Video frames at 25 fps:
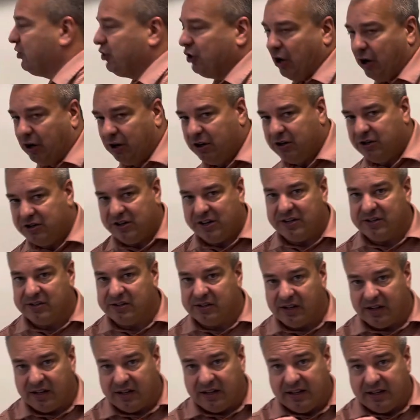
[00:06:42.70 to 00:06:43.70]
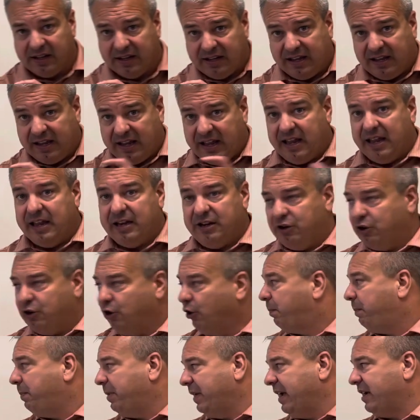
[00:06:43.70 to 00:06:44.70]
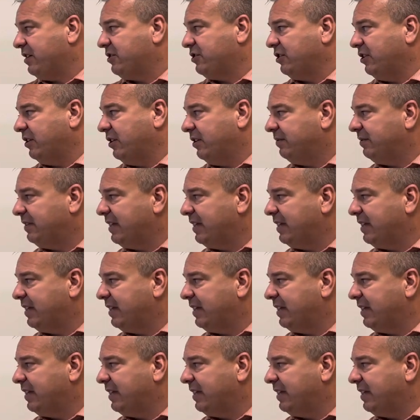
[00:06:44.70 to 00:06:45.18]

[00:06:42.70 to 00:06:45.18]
charges in your picture.